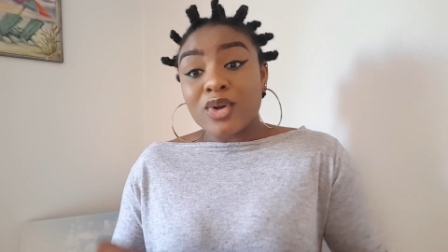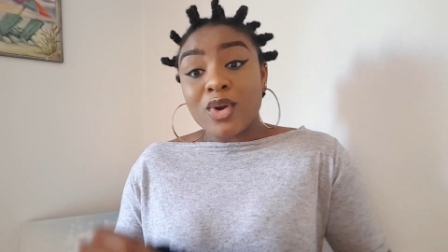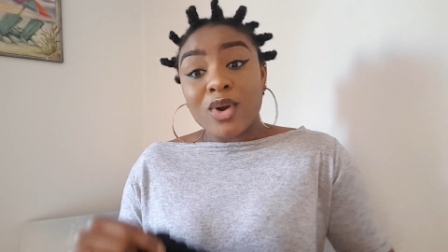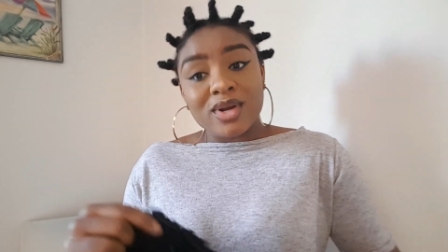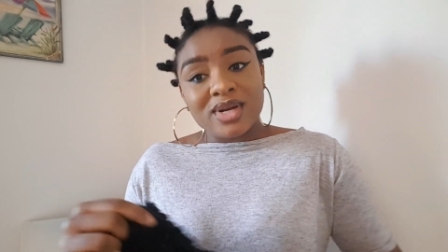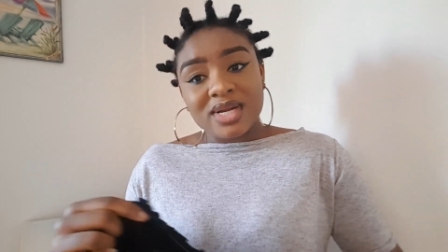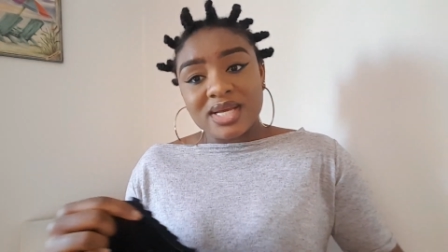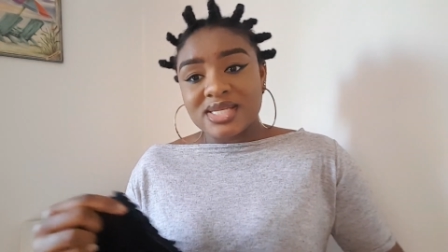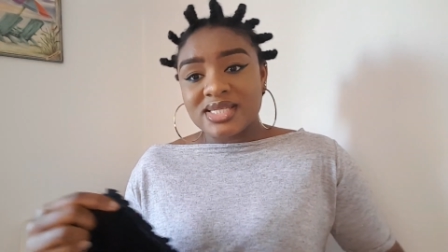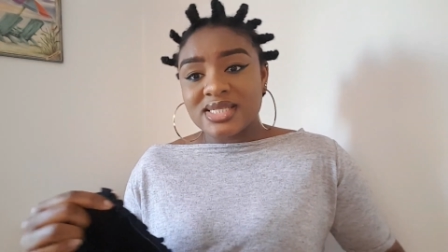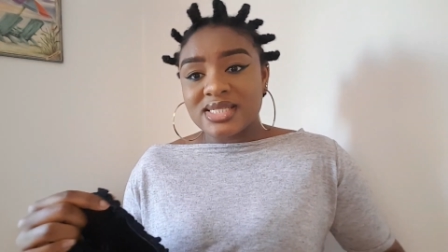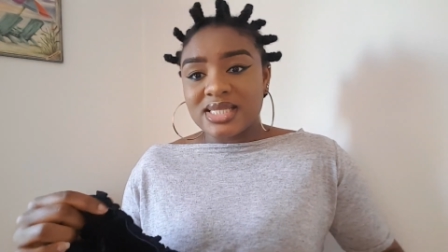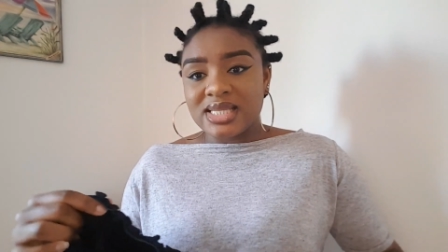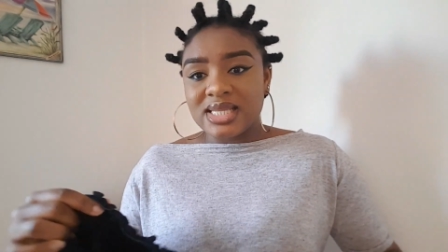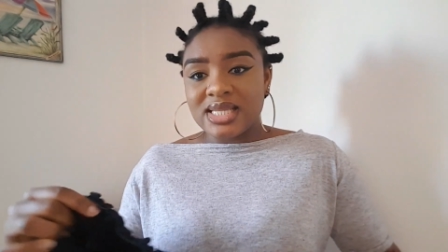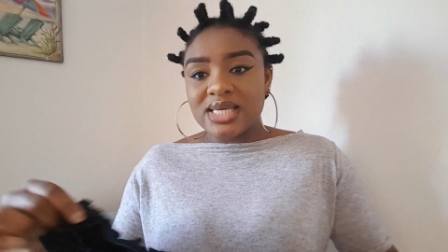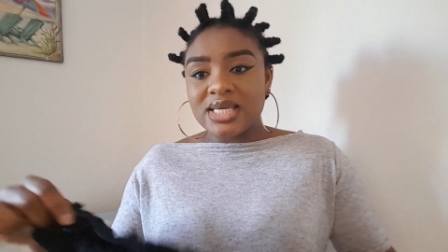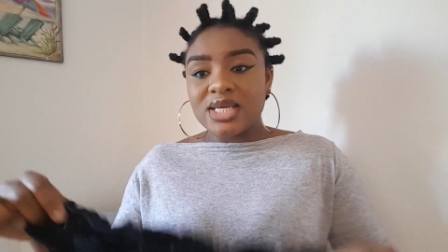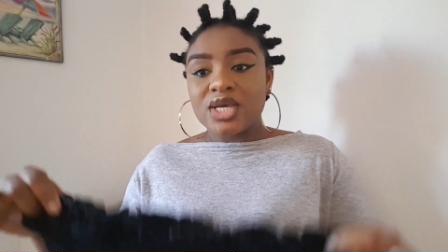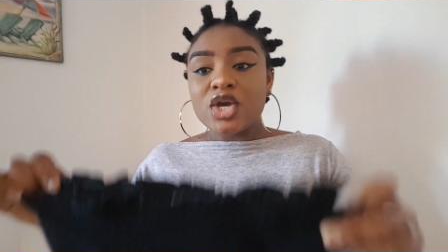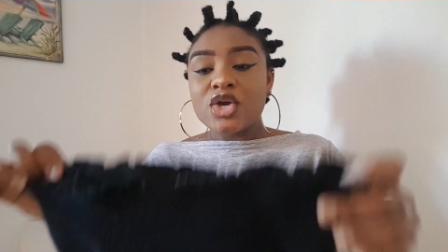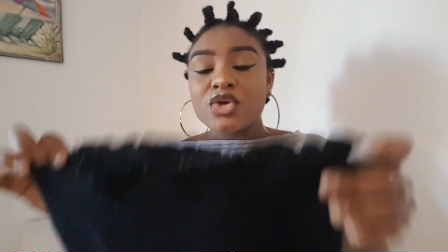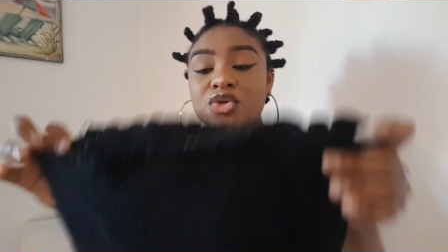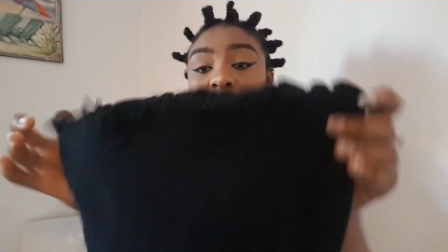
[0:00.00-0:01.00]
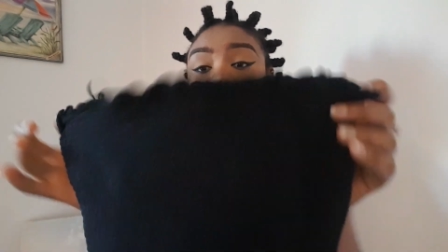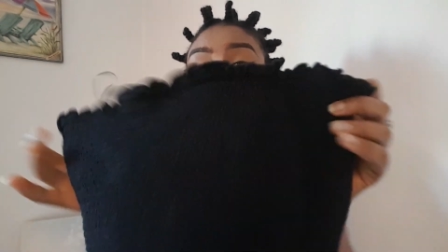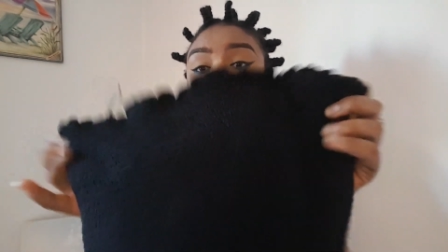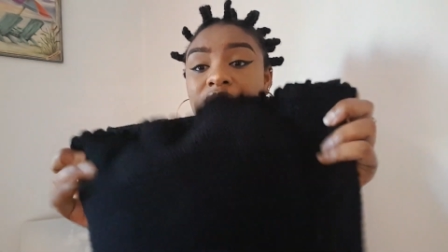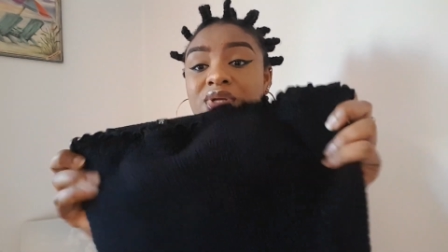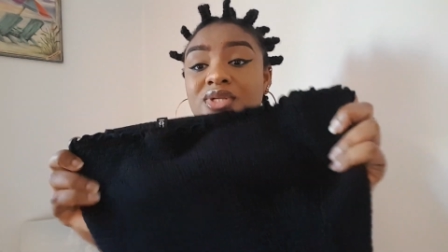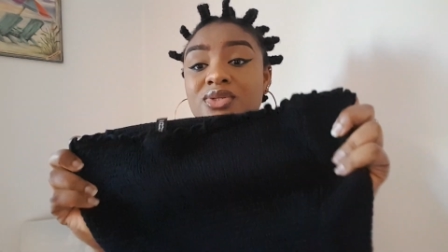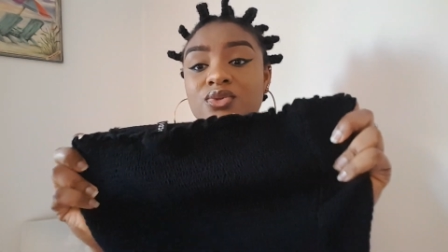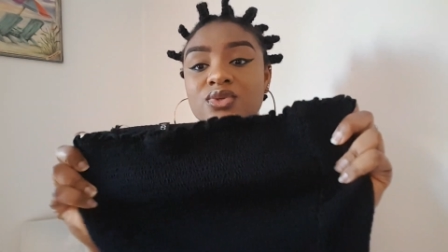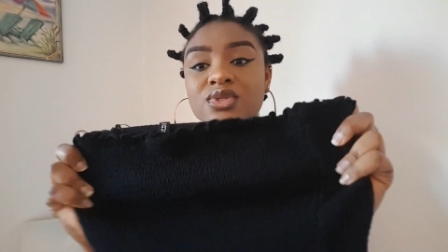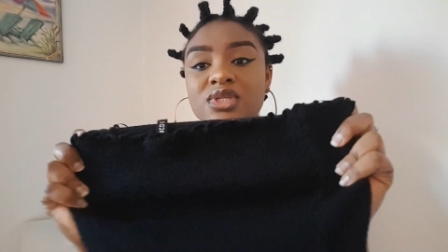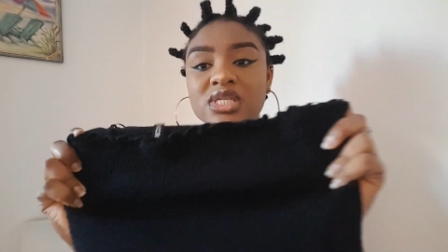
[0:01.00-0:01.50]
honestly, you're
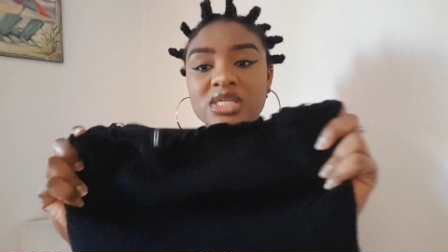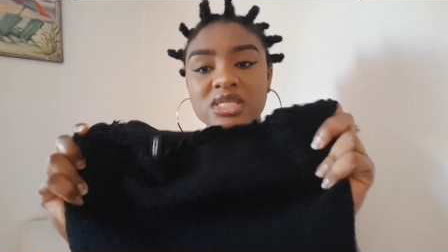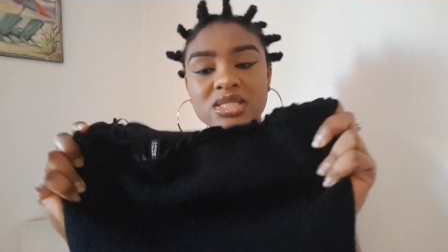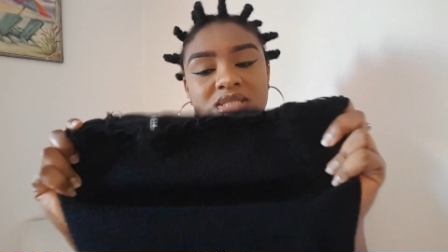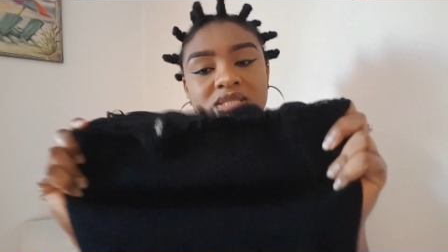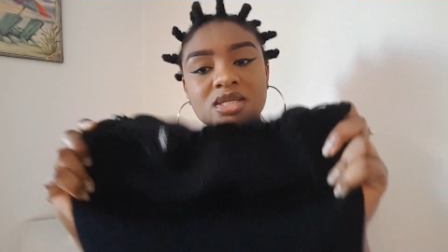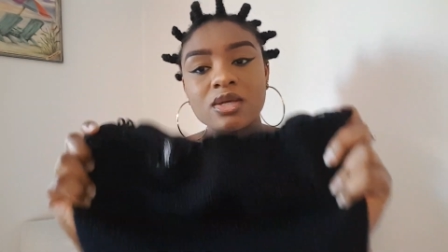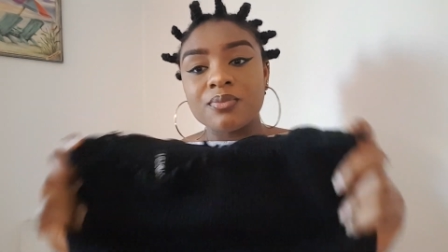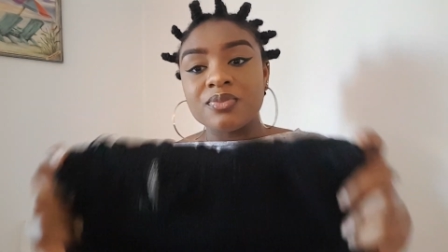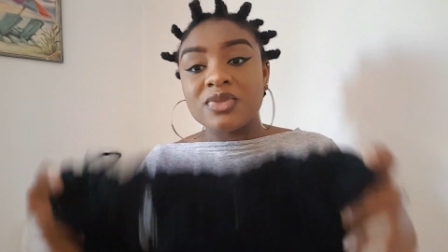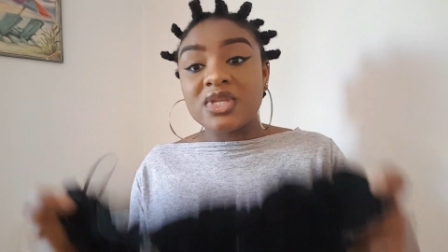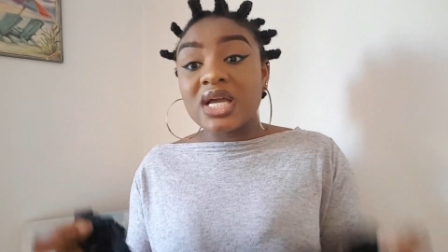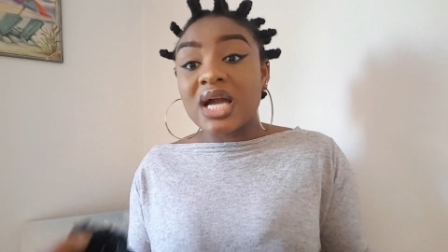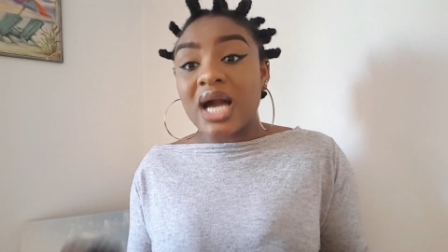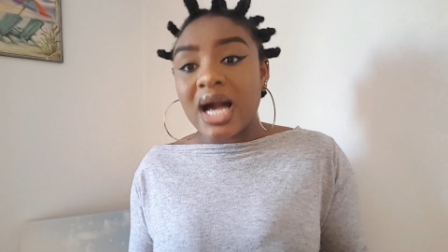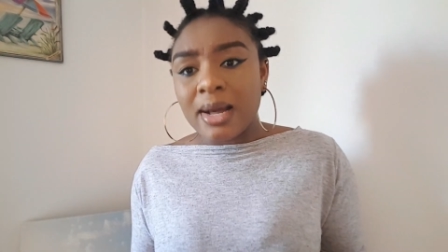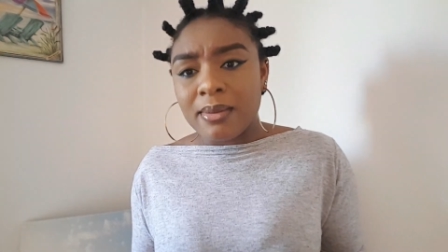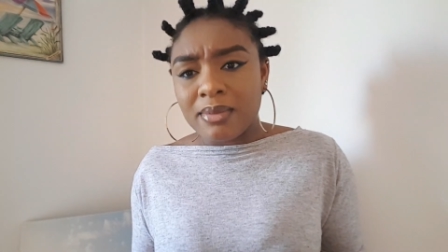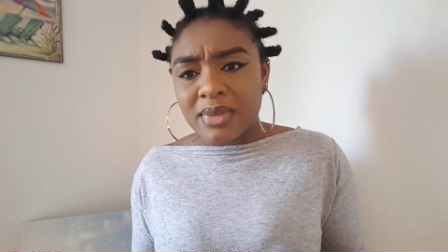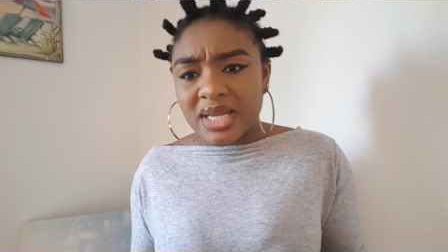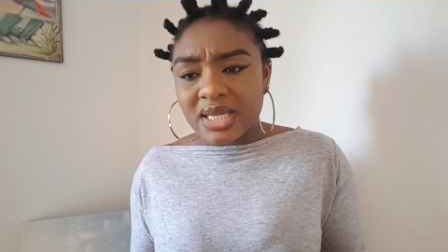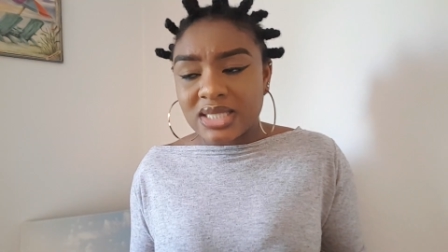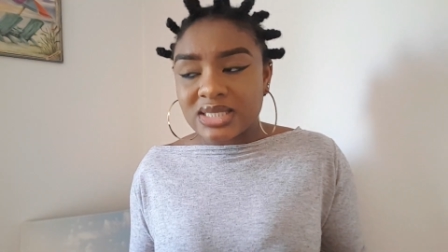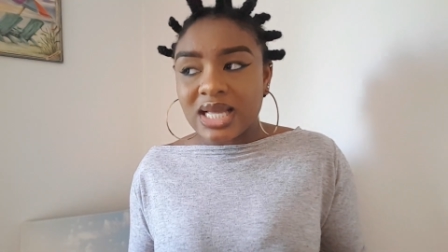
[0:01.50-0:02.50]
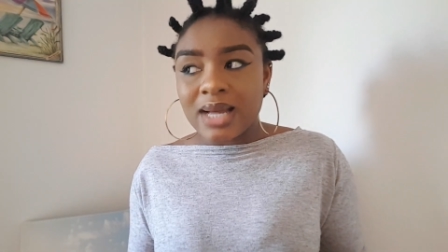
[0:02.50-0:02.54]
going to need something armless.